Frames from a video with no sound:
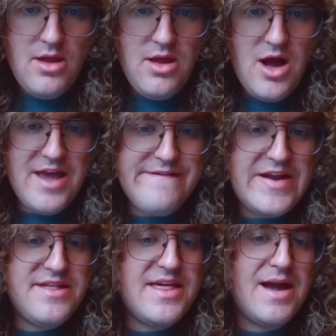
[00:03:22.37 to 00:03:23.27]
If
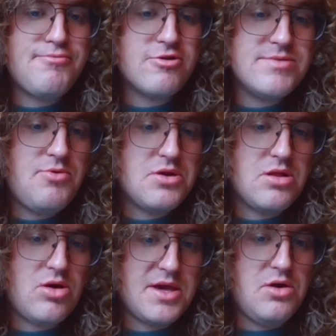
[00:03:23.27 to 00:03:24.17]
anything, I probably want to
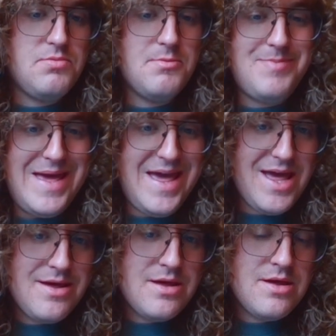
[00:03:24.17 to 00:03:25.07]
lock it up a bit.
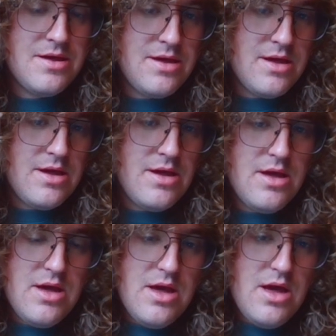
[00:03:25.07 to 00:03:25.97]

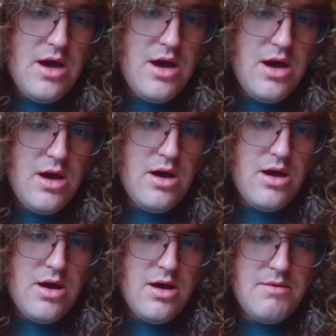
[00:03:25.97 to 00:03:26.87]

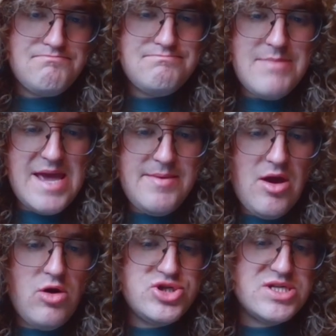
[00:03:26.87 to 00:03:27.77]
Maybe,
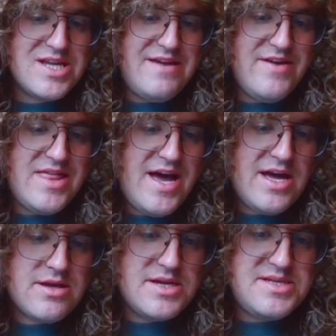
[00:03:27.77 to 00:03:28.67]
or just leave it
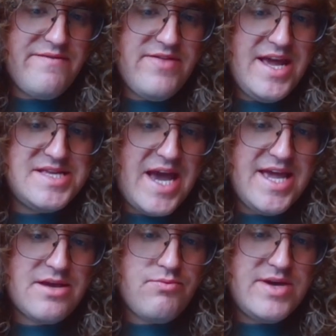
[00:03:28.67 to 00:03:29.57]
there, because if they
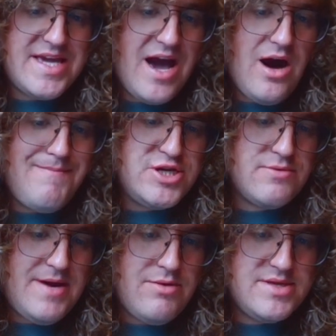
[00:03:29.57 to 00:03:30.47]
take, we get our
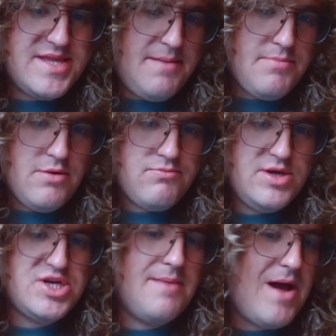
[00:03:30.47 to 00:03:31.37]
bishop out with tempo,
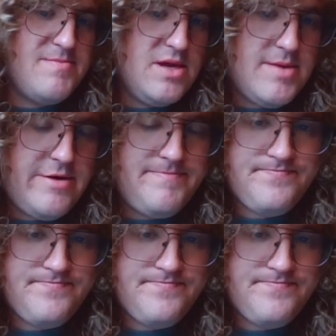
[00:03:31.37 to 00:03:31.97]
which I'm happy about.